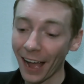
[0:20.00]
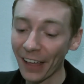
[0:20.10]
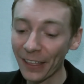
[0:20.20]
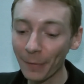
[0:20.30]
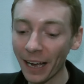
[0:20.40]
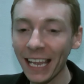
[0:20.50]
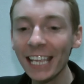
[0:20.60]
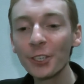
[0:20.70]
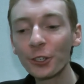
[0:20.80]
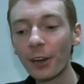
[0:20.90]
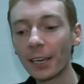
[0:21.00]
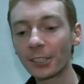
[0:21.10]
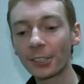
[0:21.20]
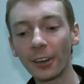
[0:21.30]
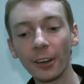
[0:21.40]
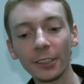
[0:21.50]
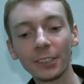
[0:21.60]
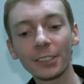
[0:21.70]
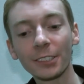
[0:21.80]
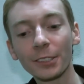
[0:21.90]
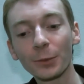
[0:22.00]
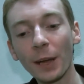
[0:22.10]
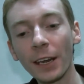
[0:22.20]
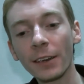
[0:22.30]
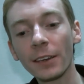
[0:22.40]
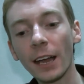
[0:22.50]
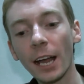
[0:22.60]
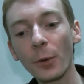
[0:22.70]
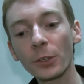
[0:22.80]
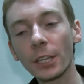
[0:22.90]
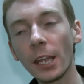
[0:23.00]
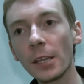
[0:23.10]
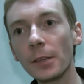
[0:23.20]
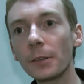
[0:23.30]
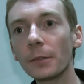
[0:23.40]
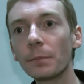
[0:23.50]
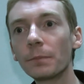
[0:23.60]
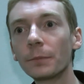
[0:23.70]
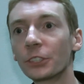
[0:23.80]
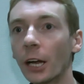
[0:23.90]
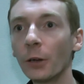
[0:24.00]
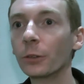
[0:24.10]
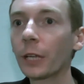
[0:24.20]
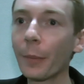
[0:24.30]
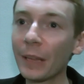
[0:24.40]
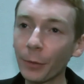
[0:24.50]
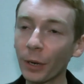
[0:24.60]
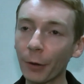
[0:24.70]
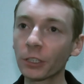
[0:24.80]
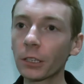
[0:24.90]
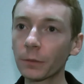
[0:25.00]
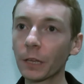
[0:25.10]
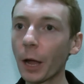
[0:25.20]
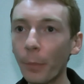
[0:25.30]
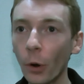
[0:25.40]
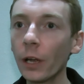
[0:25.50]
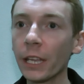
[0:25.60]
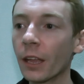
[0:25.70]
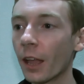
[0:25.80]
I think my interest starts when I was a child. I mean, when I was a boy.